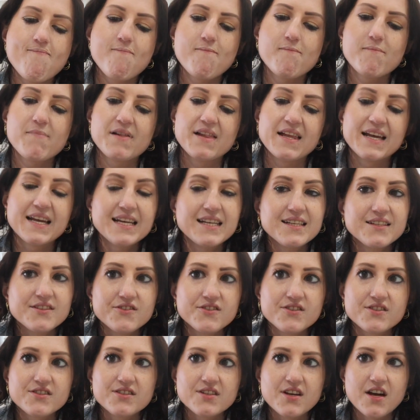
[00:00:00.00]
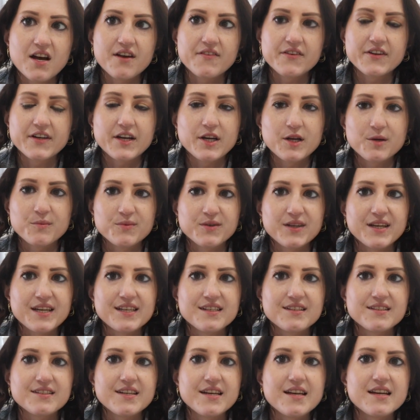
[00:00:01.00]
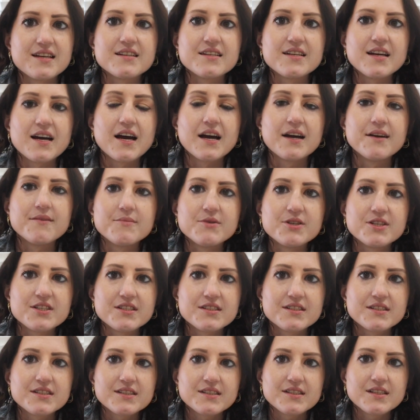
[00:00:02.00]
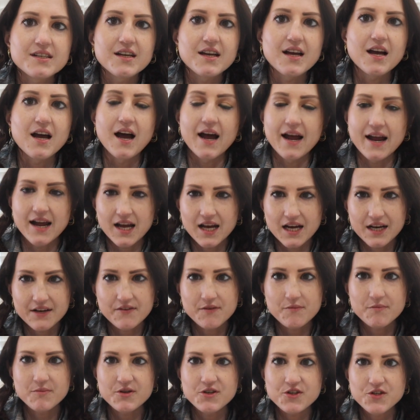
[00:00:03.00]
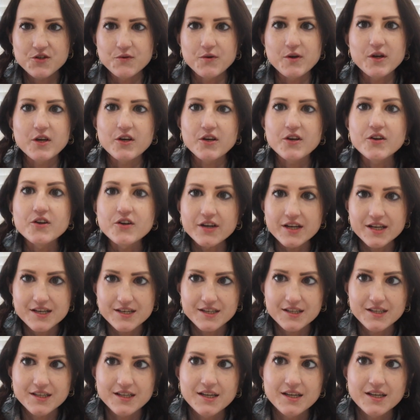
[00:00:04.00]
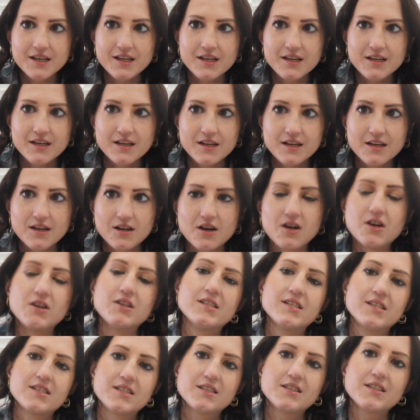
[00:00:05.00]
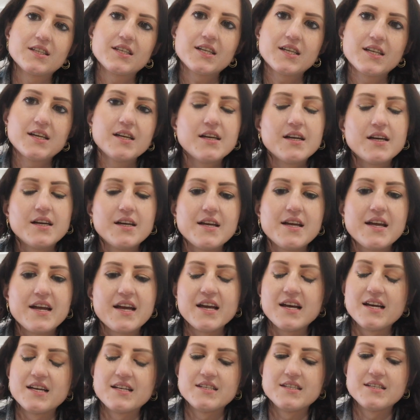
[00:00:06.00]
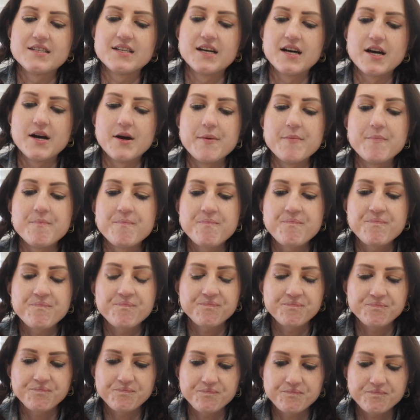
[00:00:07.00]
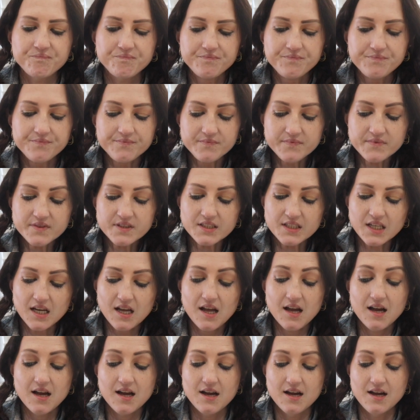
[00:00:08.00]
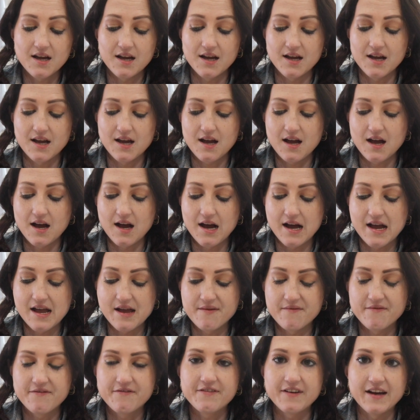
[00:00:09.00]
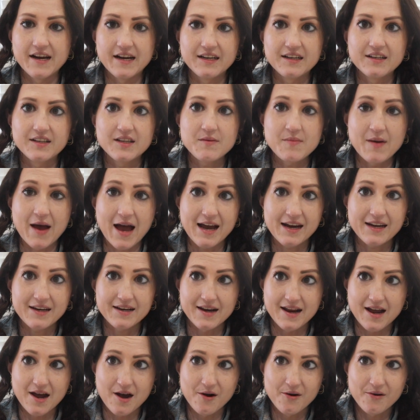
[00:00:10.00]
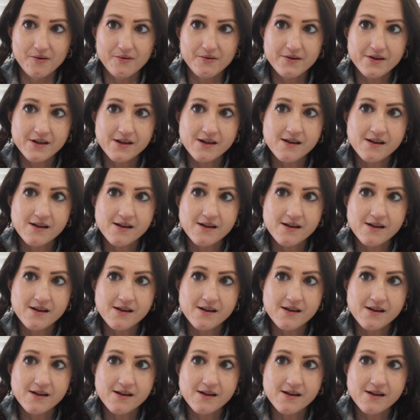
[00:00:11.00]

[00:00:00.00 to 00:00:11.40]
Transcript: place, just not a very good place. And I'm just, I haven't been doing good, honestly. And um, uh, I am finally back now.